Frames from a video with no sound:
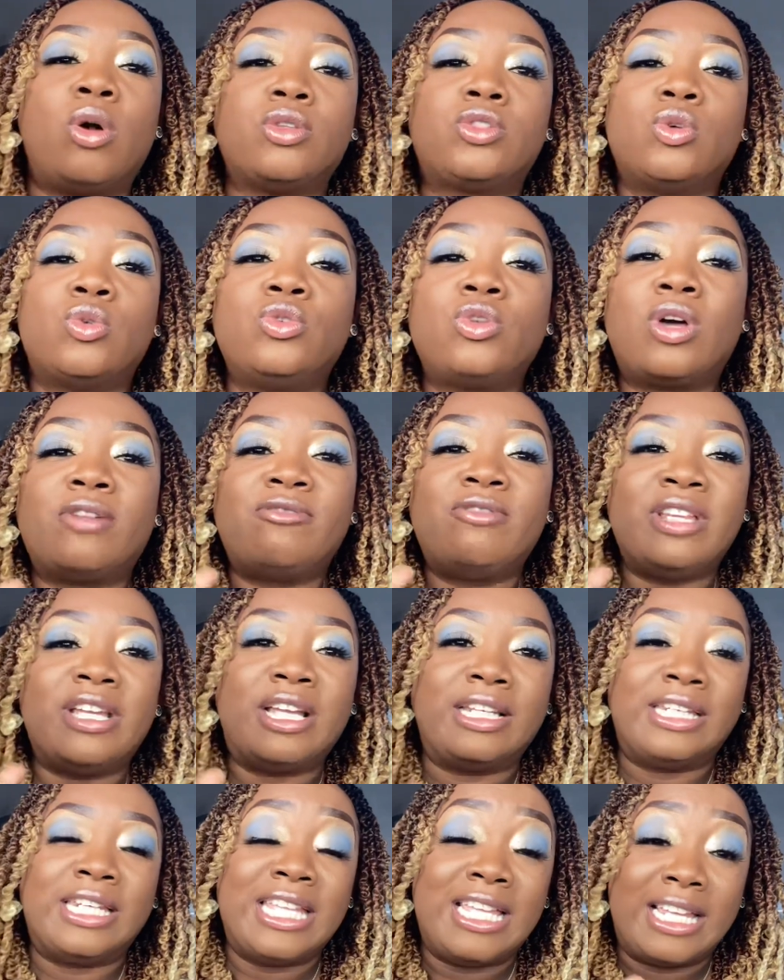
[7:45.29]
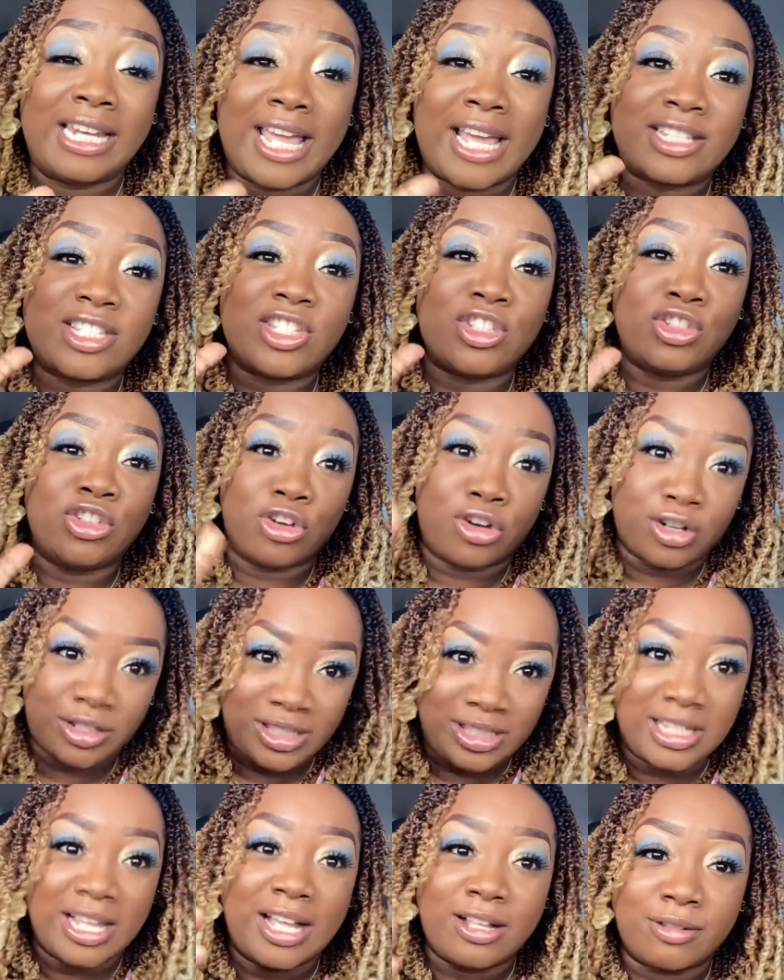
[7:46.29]
do not neglect
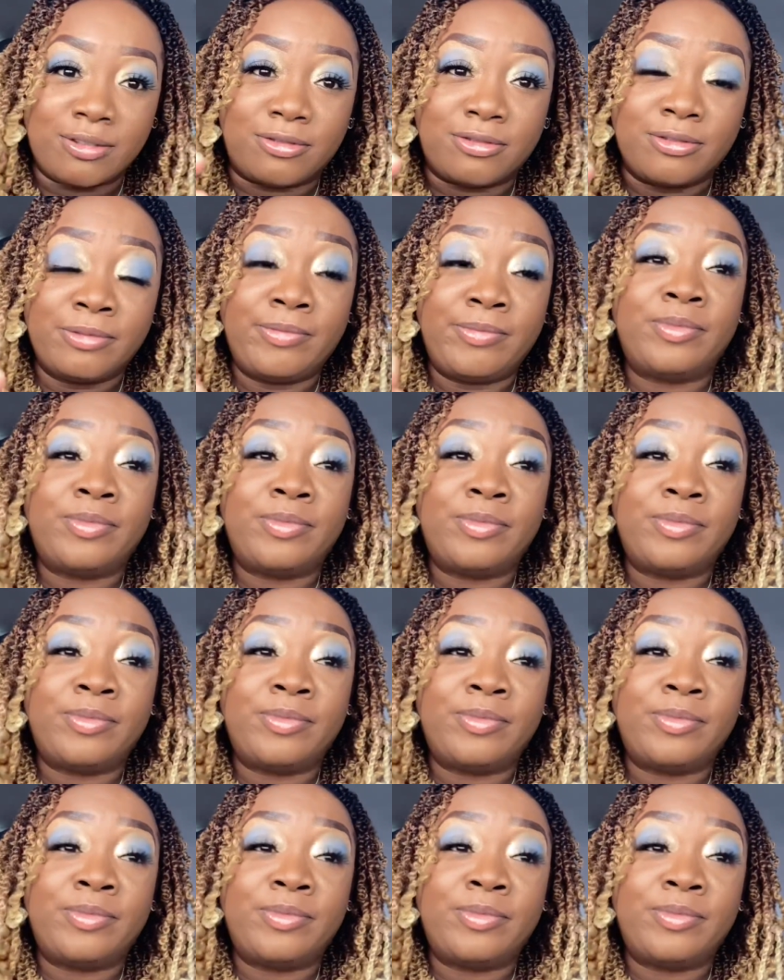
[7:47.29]
yourself.